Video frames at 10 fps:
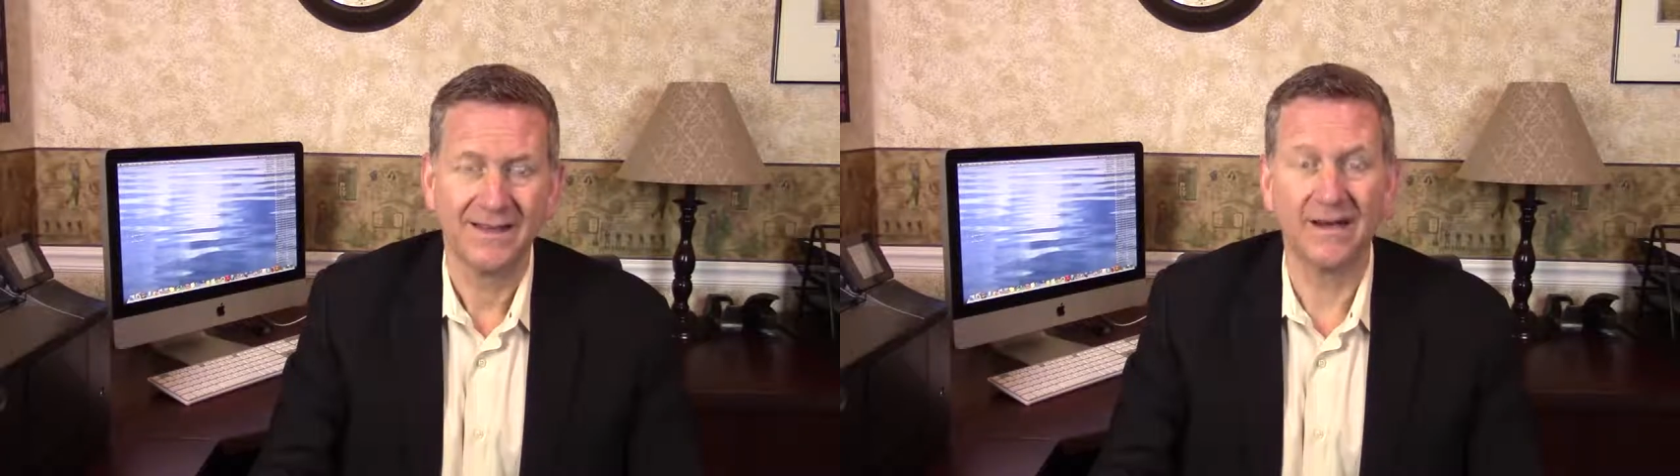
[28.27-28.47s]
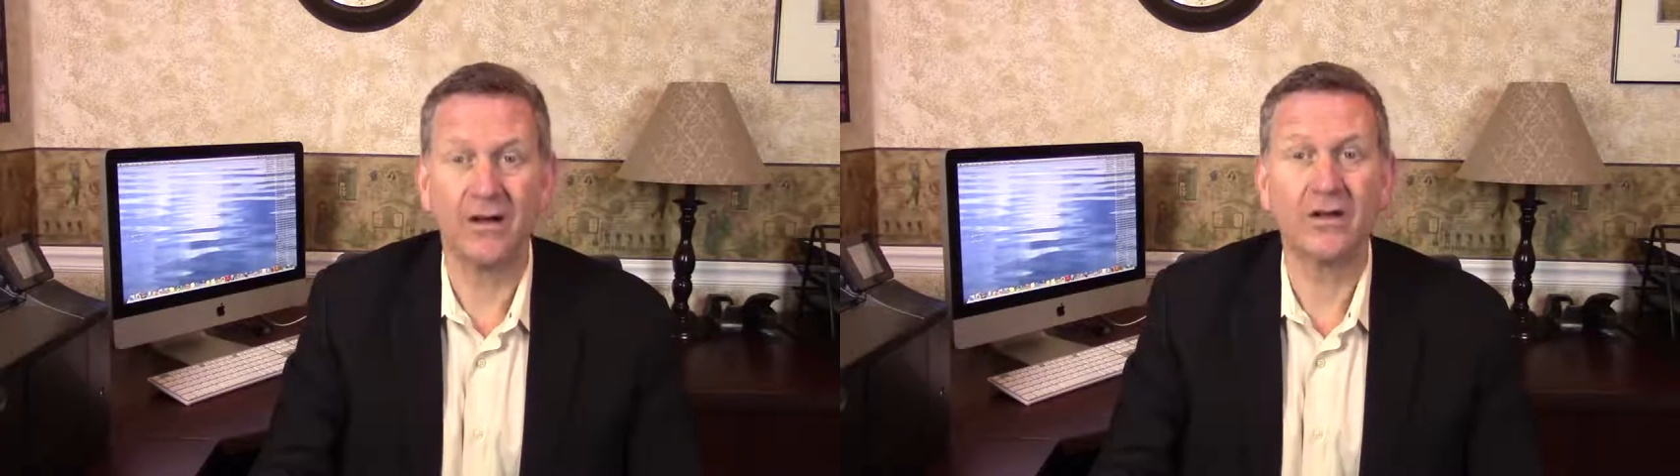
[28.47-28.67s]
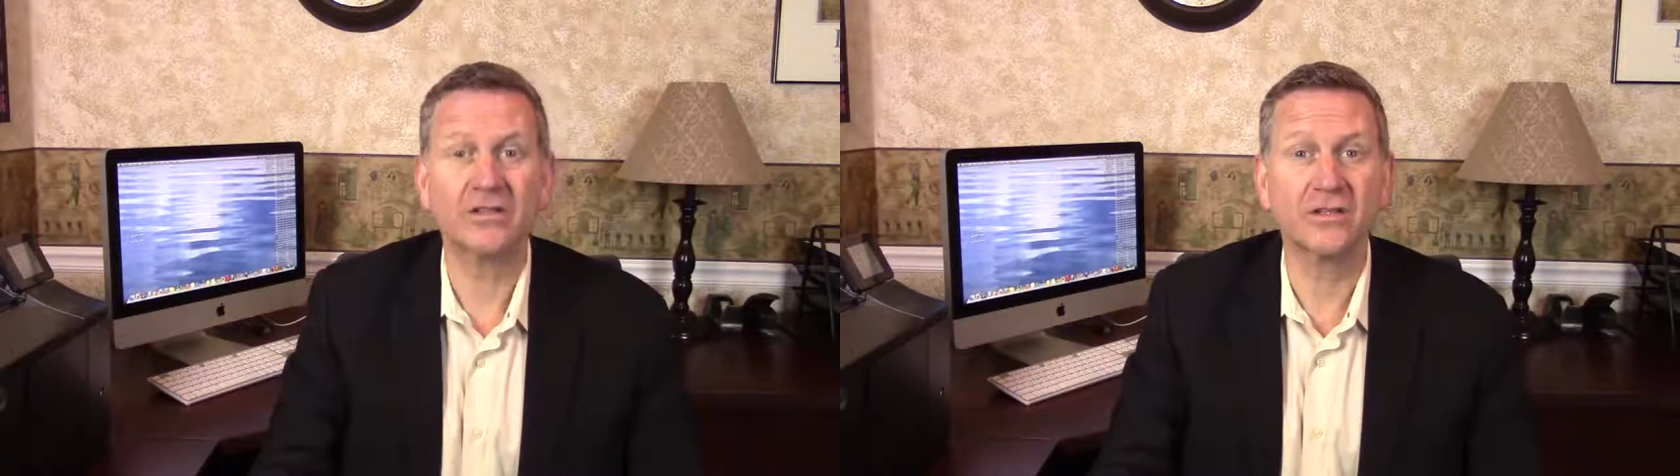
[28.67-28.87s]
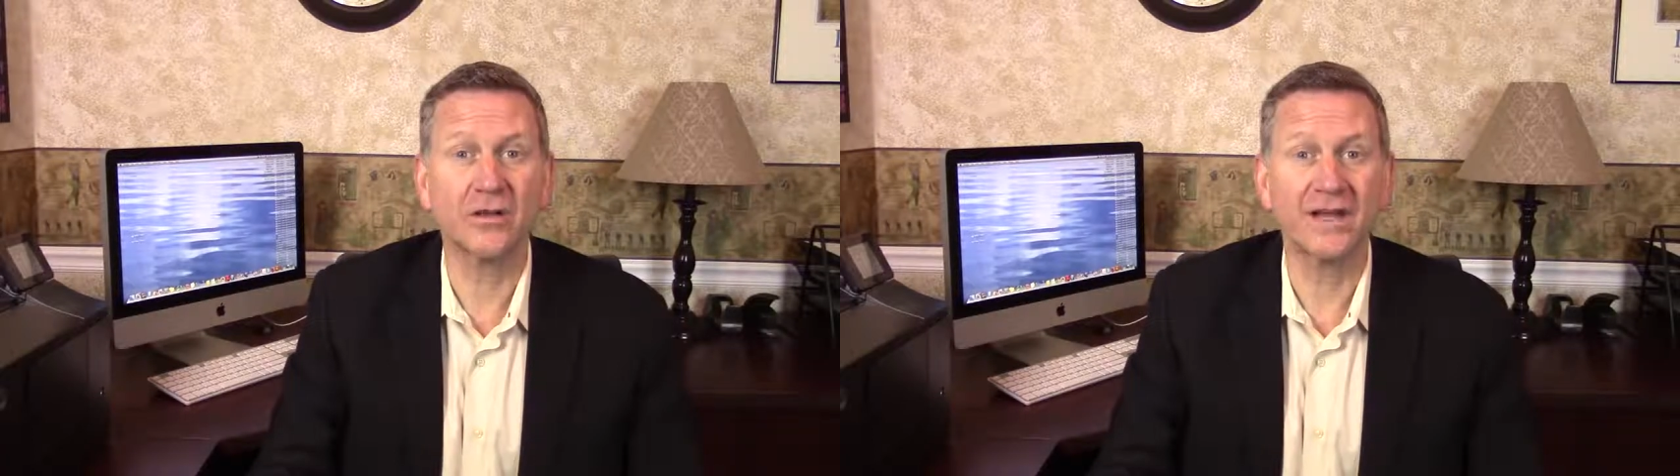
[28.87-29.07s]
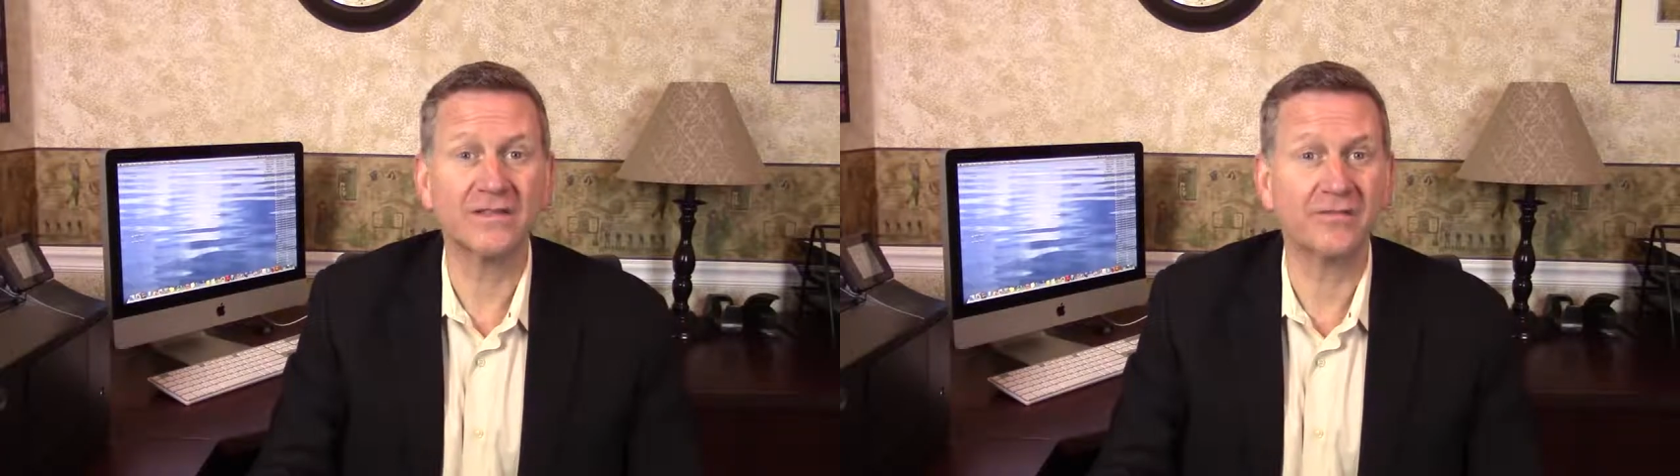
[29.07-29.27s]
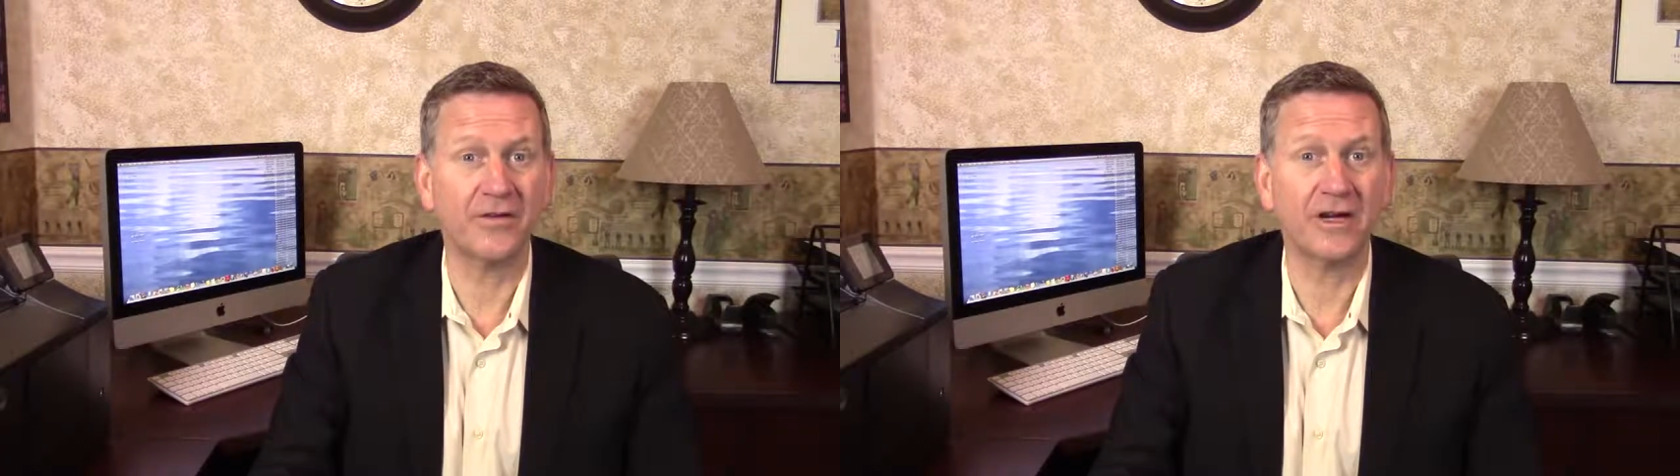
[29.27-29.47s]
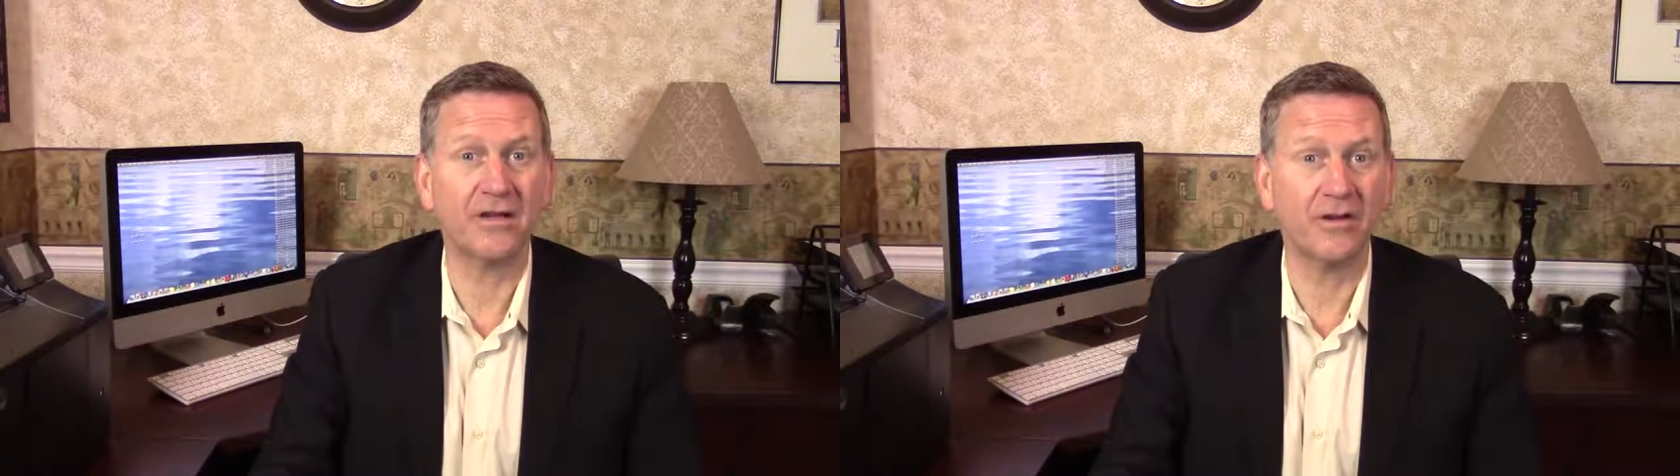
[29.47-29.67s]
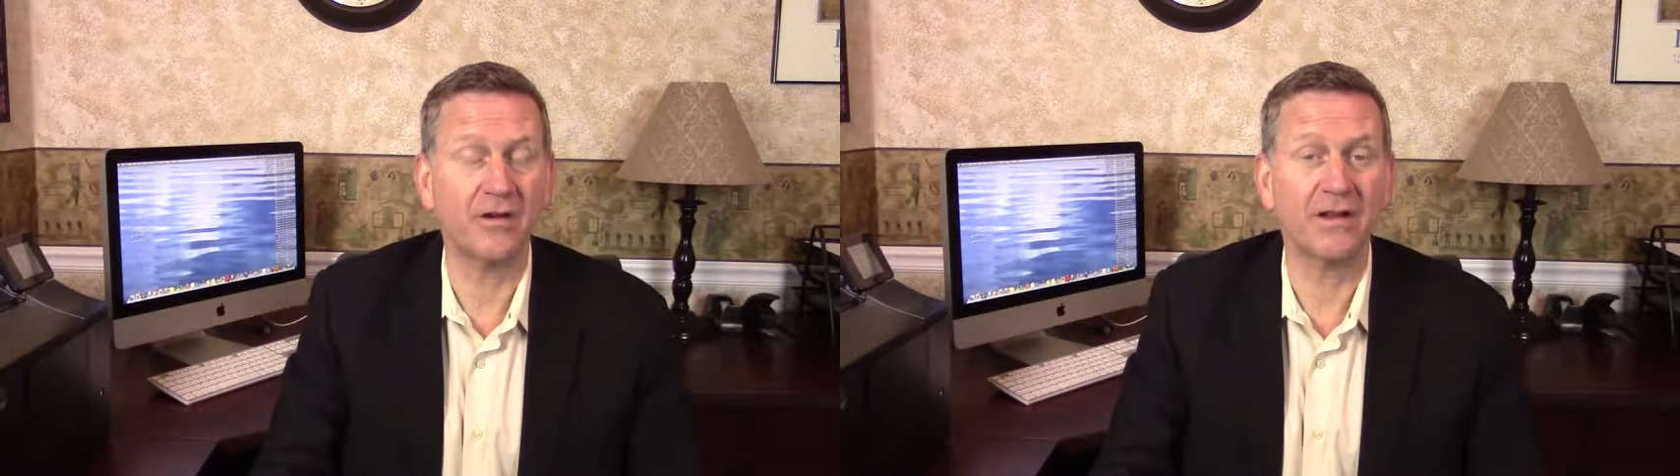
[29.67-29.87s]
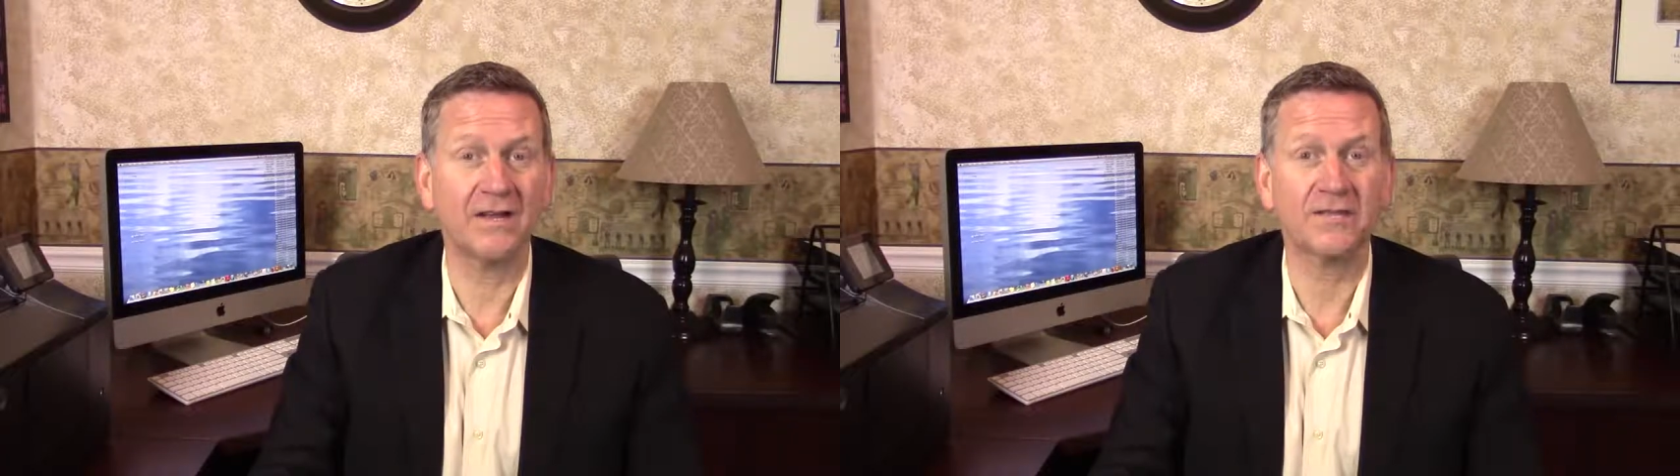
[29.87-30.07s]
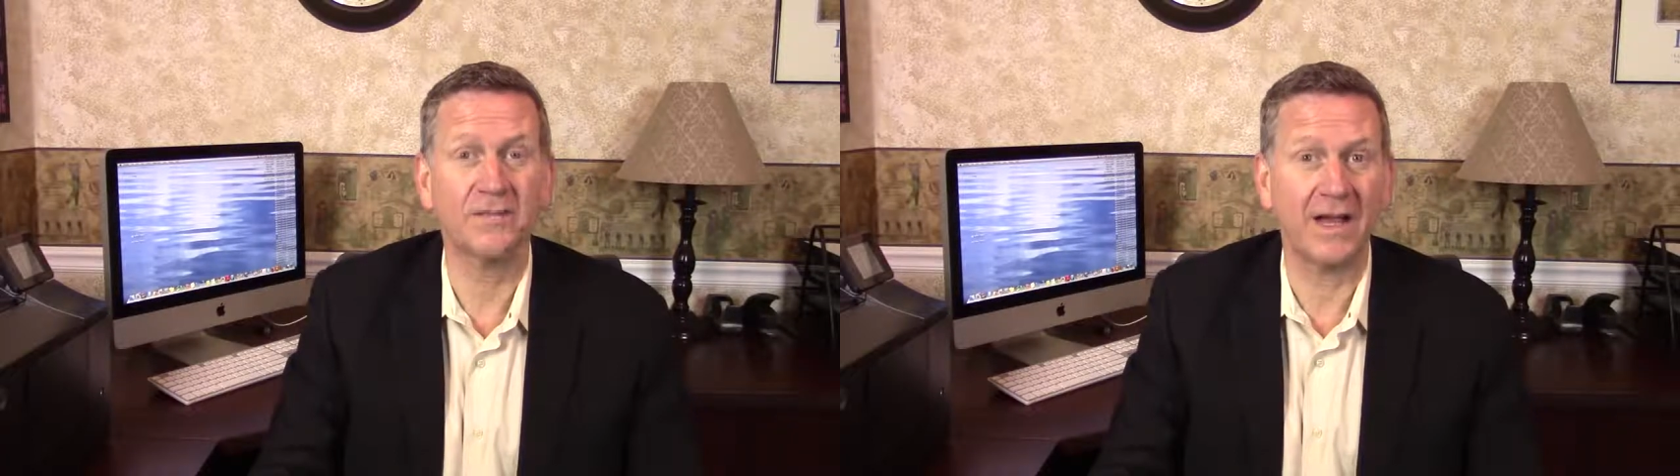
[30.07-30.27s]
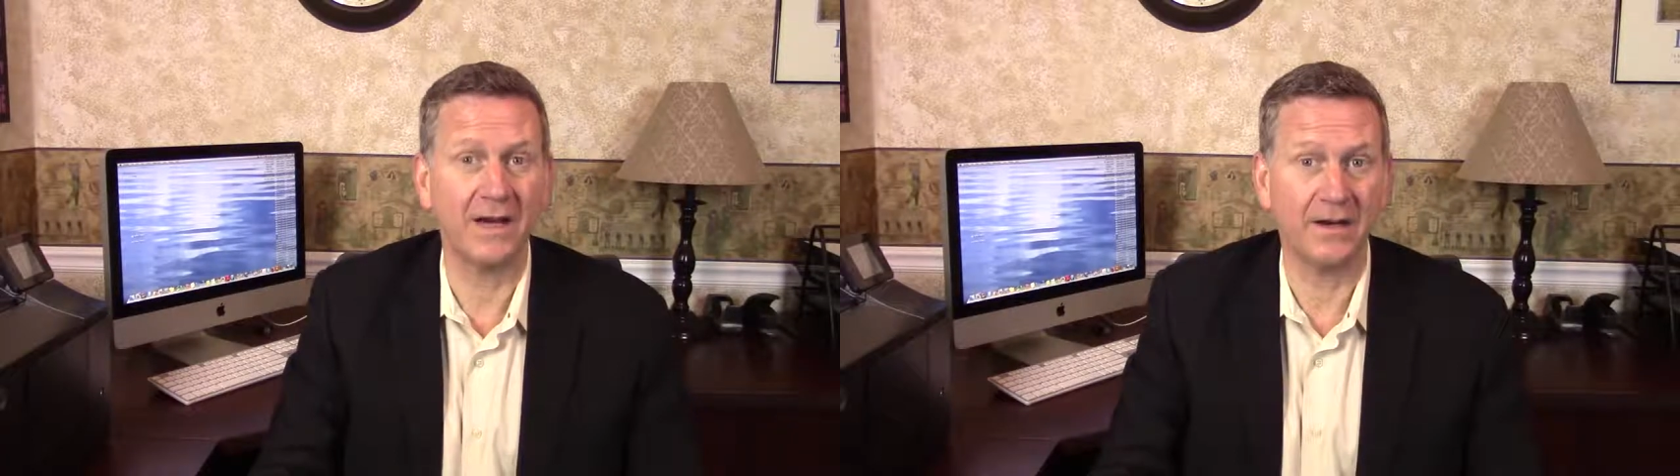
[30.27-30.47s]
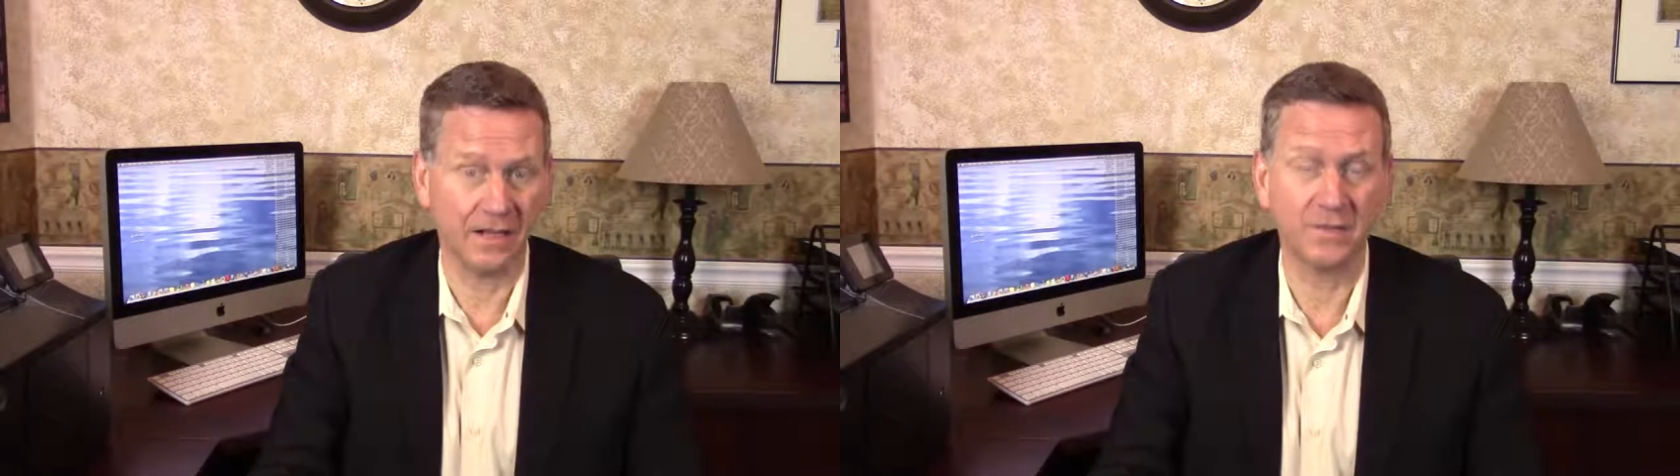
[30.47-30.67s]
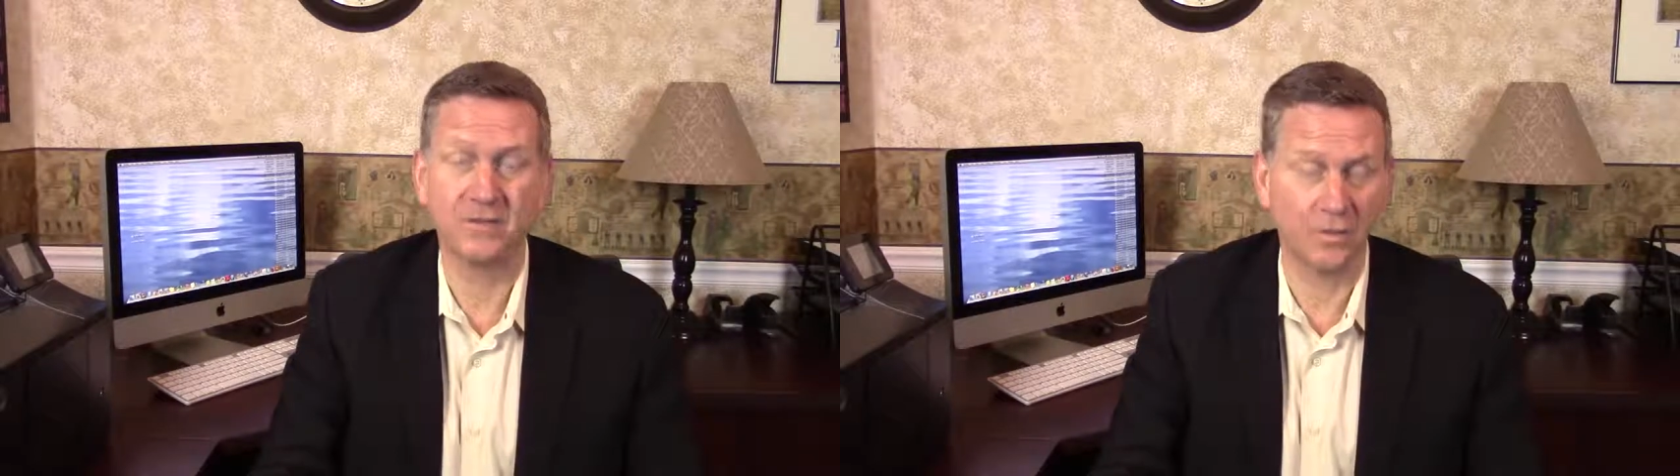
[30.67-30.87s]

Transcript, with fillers: and also has a very long lifespan and comes